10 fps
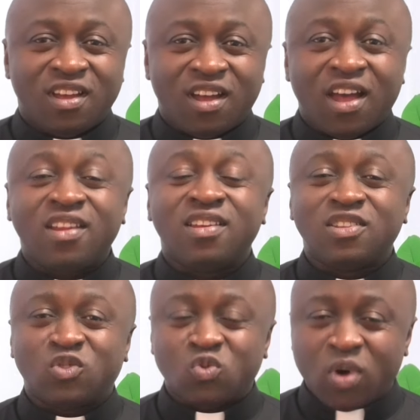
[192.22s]
And
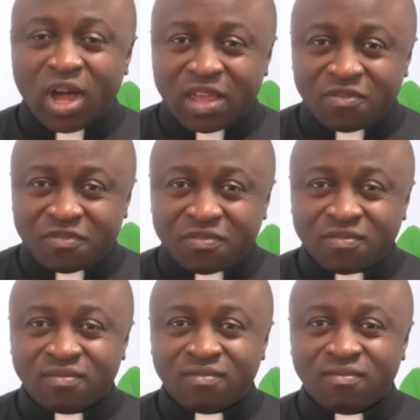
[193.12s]
his wife
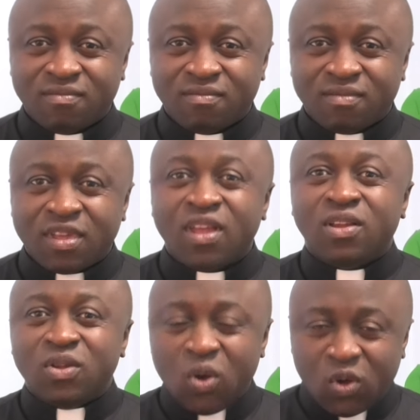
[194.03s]

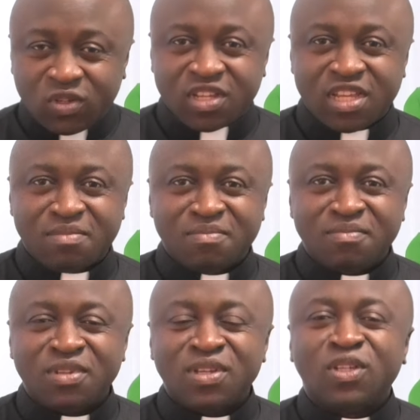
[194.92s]
knows him
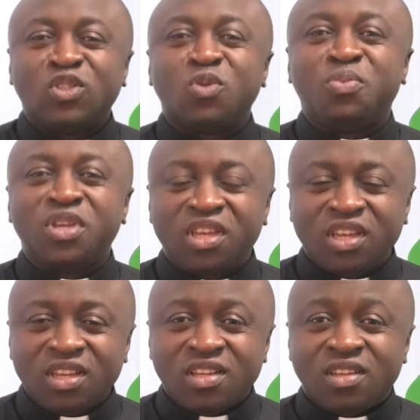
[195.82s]
to
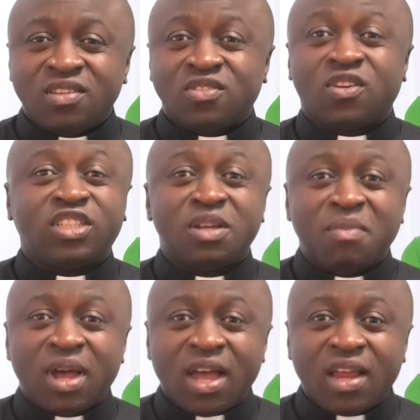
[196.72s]
be such a
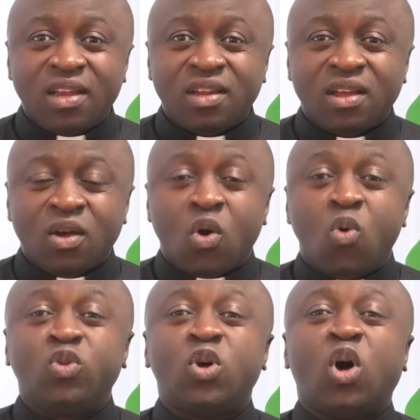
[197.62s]
man who
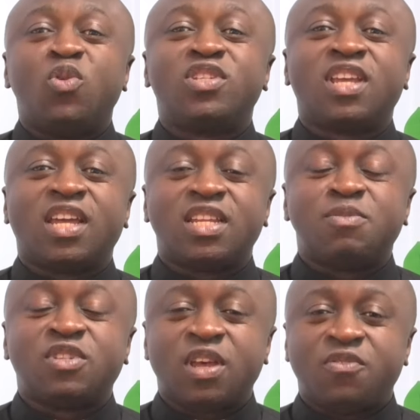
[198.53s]
would always get
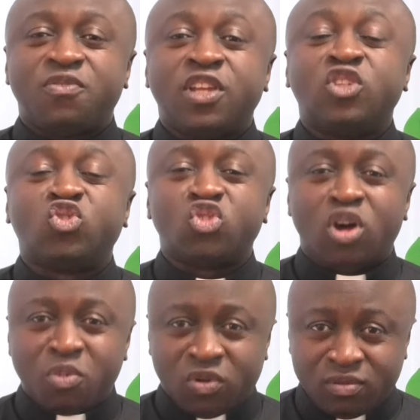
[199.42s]
himself in
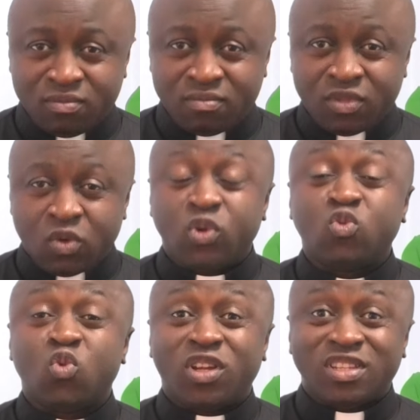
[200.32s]
trouble with
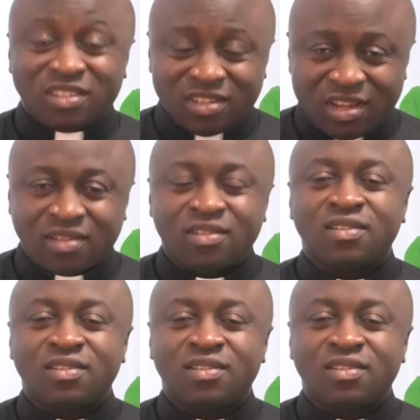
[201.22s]
what he says.